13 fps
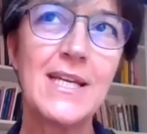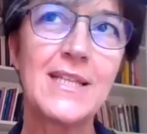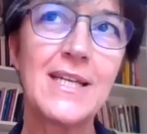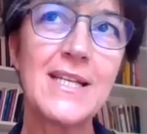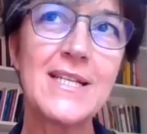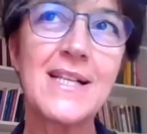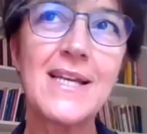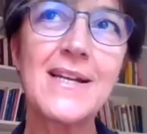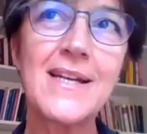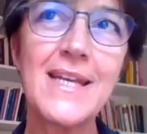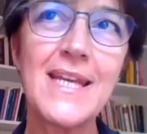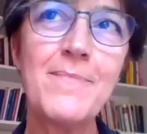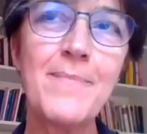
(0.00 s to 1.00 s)
that is
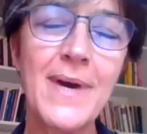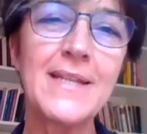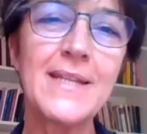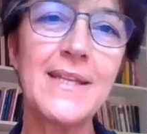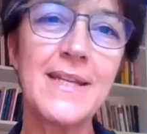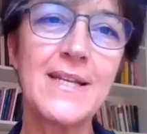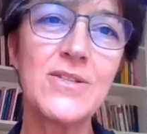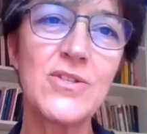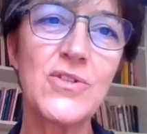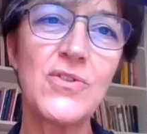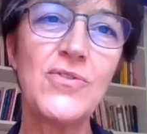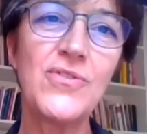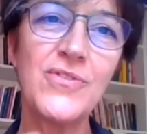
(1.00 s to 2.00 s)
clearly inviting us
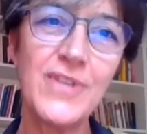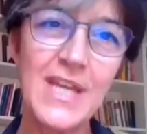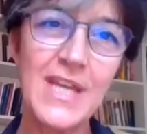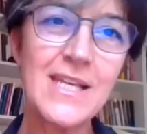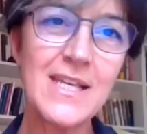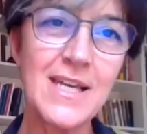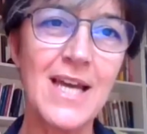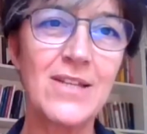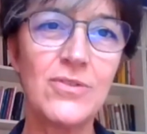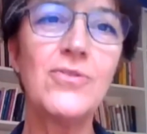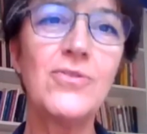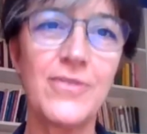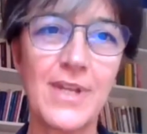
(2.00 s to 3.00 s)
to think
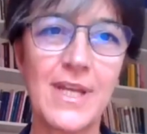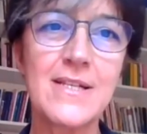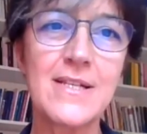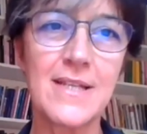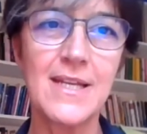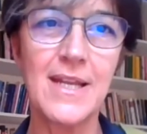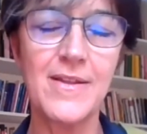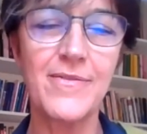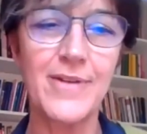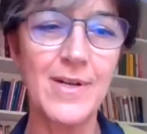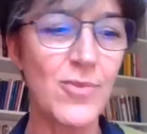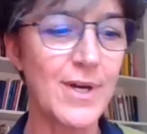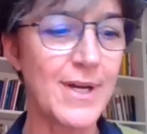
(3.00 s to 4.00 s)
and do things in a
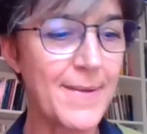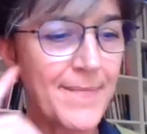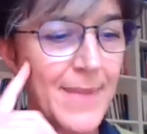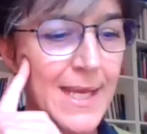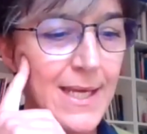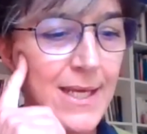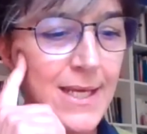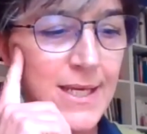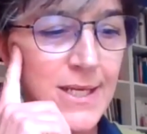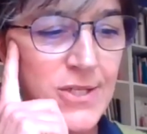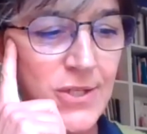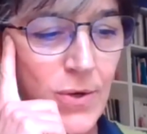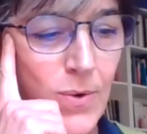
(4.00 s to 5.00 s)
different way.
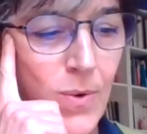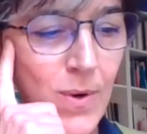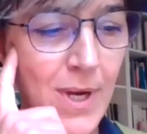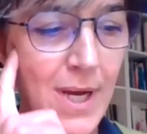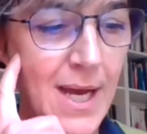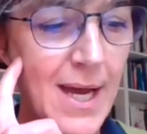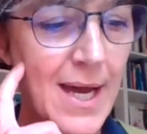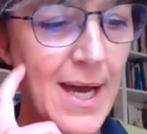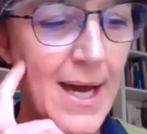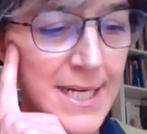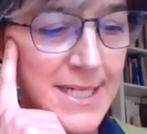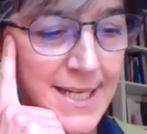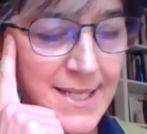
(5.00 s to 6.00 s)
So
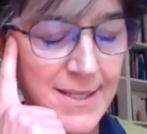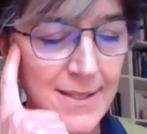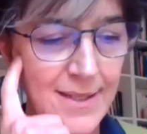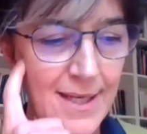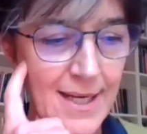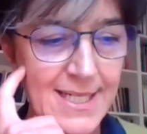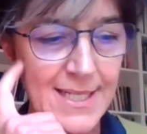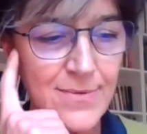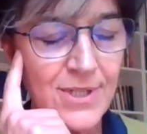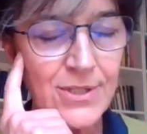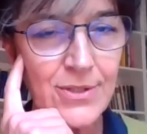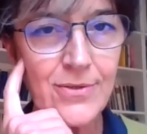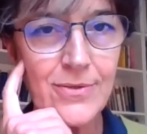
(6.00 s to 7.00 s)
I just
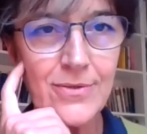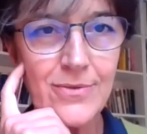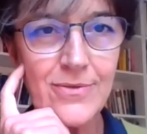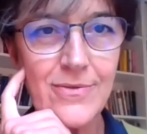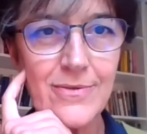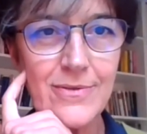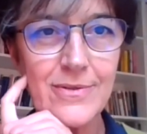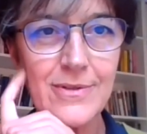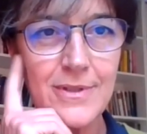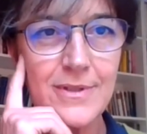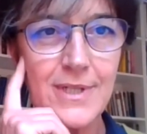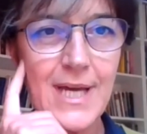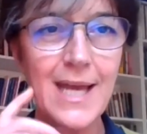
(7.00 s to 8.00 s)
want to
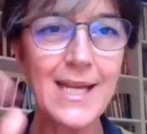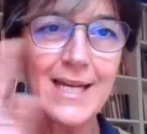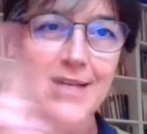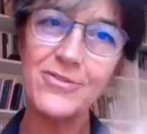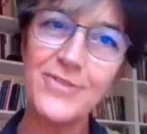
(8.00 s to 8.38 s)
highlight